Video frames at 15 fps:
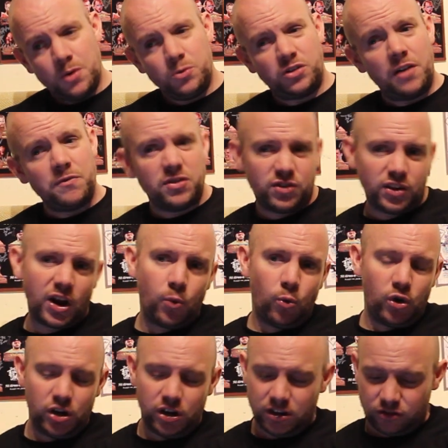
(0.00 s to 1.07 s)
It was everything I
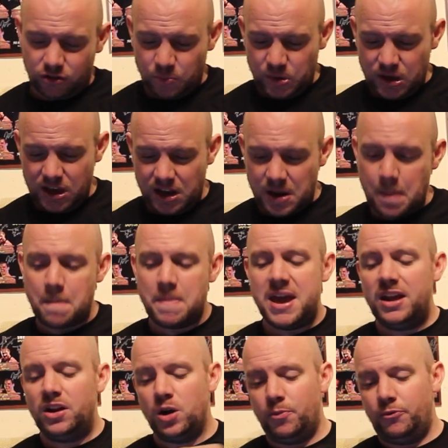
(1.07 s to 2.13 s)
wanted it to be, and it
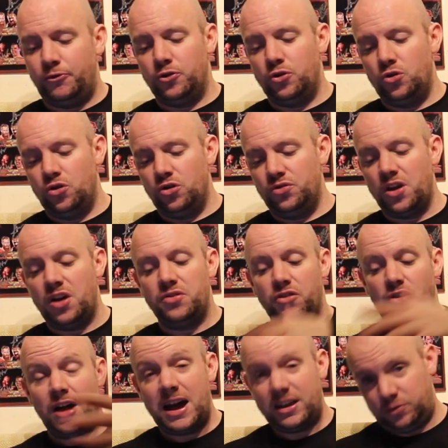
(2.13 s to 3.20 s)
made up for the
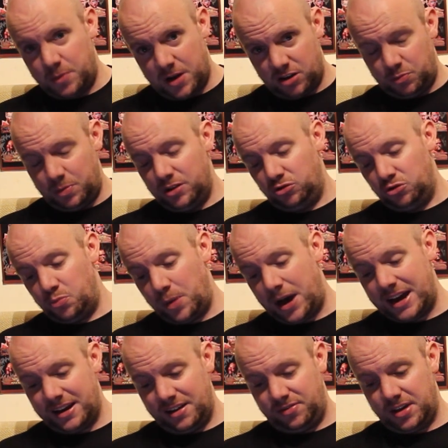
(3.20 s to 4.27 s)
last match being so
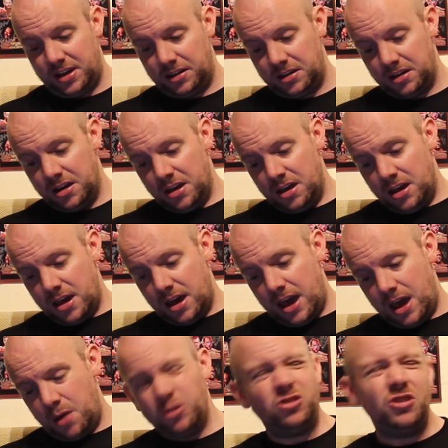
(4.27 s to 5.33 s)
bad, I think.
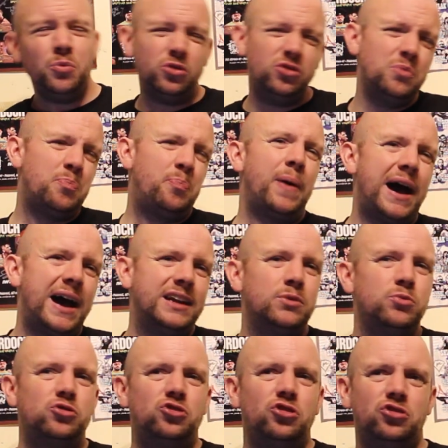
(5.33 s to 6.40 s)
Which it wasn't bad. It
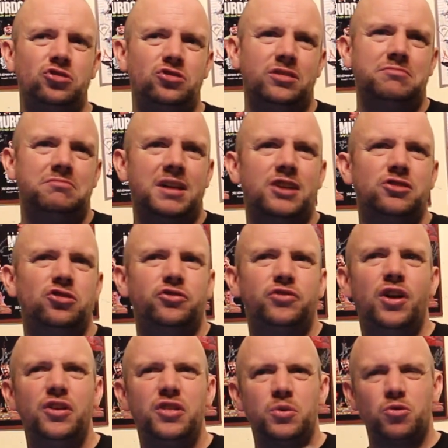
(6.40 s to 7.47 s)
was just, I just
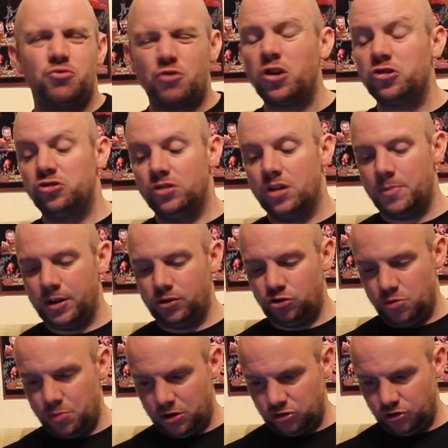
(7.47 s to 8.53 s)
felt like they were rushing a bit
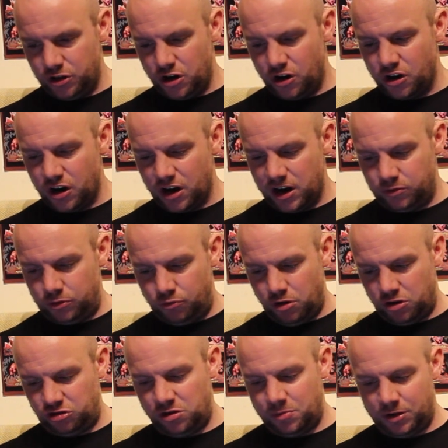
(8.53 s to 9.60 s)
too much. All the younger guys were
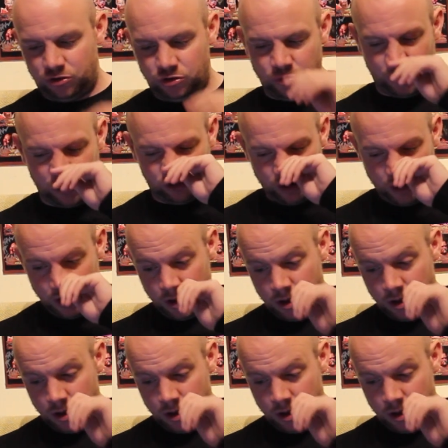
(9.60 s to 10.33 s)
rushing a bit too much.